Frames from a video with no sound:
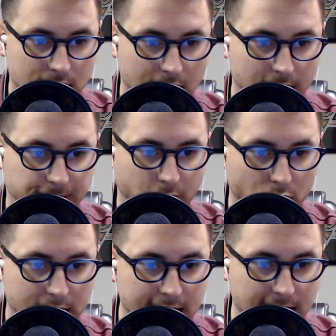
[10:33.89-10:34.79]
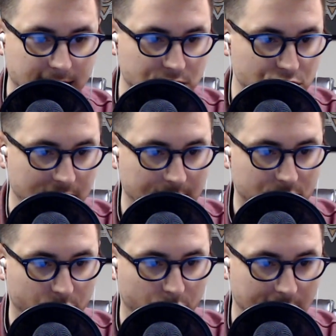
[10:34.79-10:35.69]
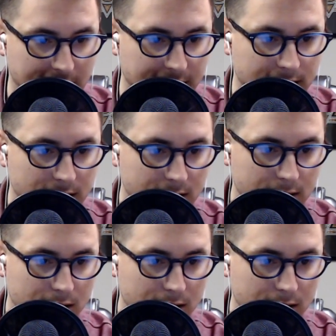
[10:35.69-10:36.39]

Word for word: uh, 40 and then James 1